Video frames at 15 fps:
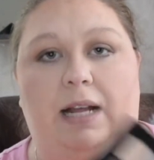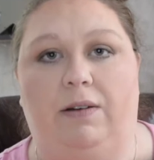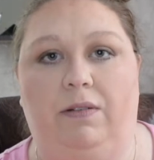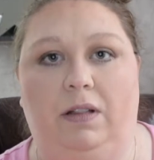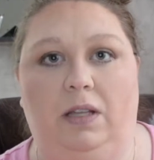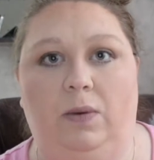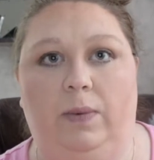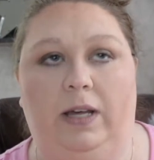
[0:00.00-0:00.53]
out
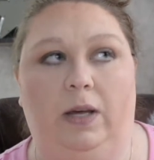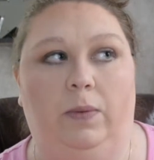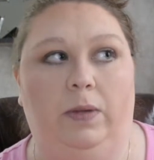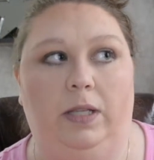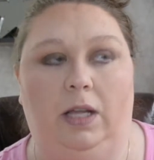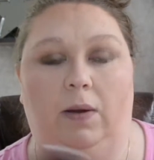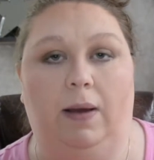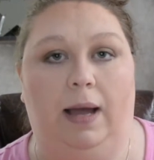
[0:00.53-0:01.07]
really well with
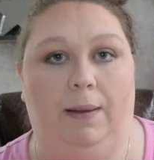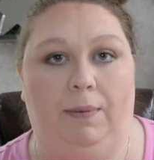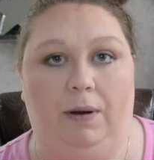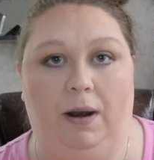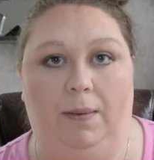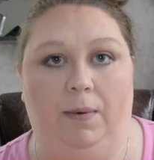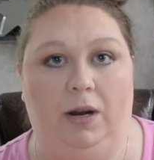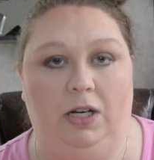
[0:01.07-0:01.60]
no eye
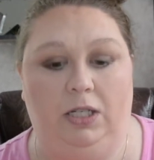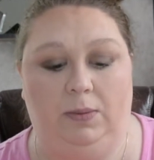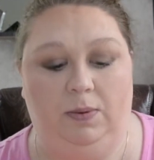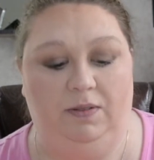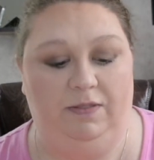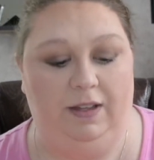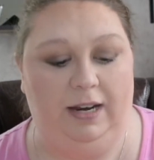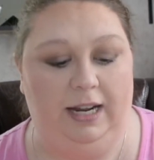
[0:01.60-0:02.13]
primer. I just
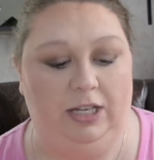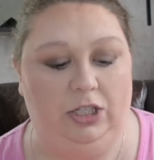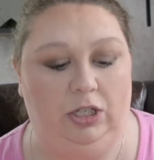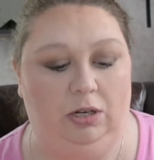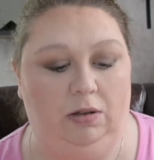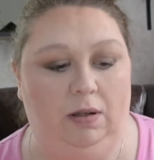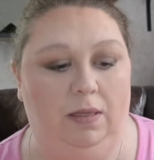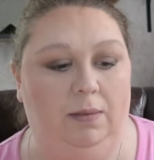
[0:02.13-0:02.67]
put
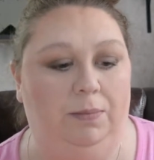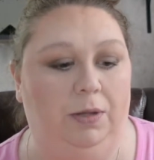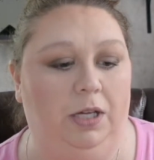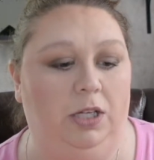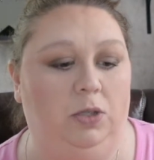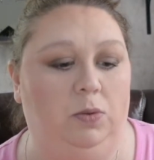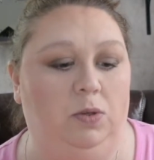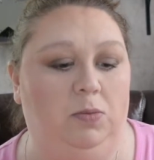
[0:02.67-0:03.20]
foundation on. The
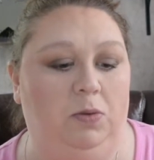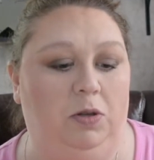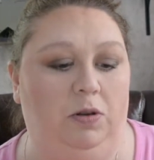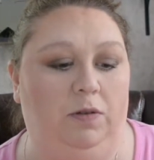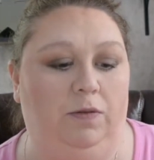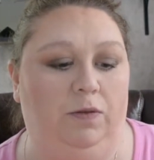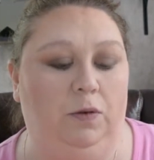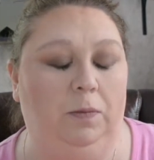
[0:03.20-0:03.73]
blush was
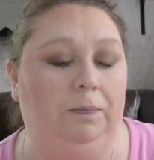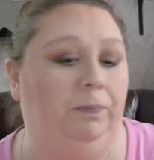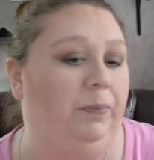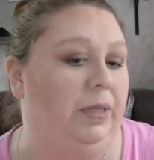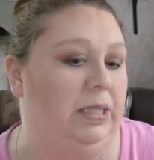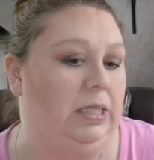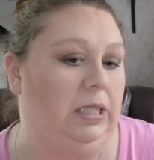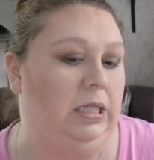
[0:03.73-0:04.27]
beautiful.
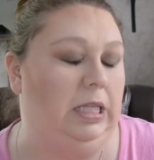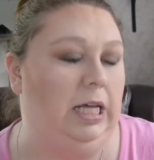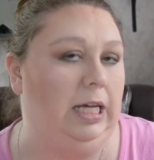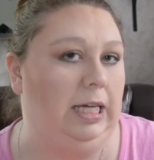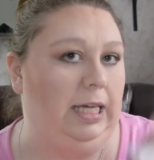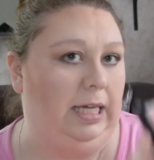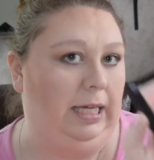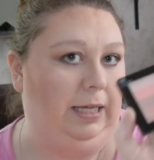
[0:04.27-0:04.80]
I still like
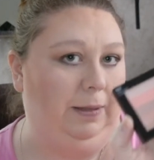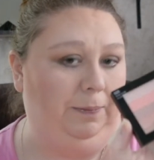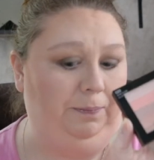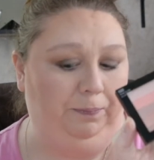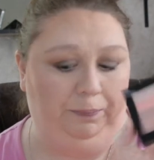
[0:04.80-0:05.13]
it.